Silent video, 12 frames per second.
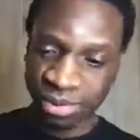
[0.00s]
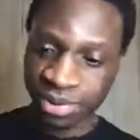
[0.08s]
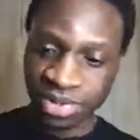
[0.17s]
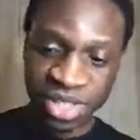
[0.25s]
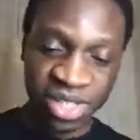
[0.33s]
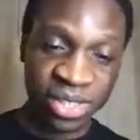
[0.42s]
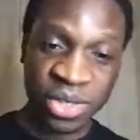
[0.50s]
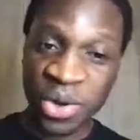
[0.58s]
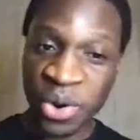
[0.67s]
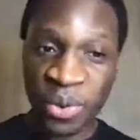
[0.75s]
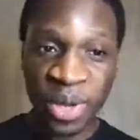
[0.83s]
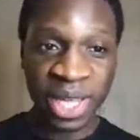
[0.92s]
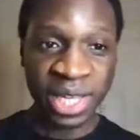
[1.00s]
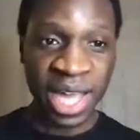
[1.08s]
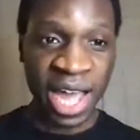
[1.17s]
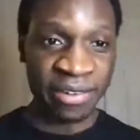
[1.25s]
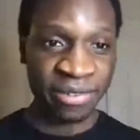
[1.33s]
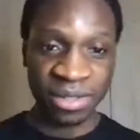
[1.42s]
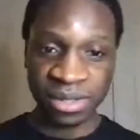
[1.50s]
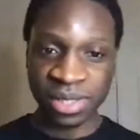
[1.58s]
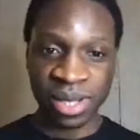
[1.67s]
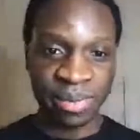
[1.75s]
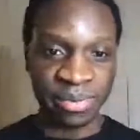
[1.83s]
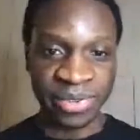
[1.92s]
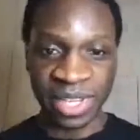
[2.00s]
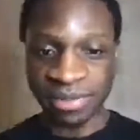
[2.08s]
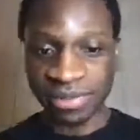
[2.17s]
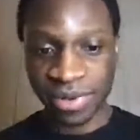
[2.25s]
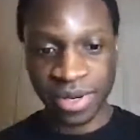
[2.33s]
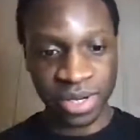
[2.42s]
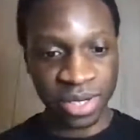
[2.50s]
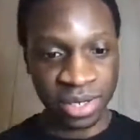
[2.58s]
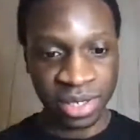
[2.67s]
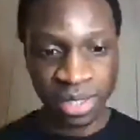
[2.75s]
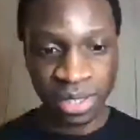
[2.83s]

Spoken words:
just going after something for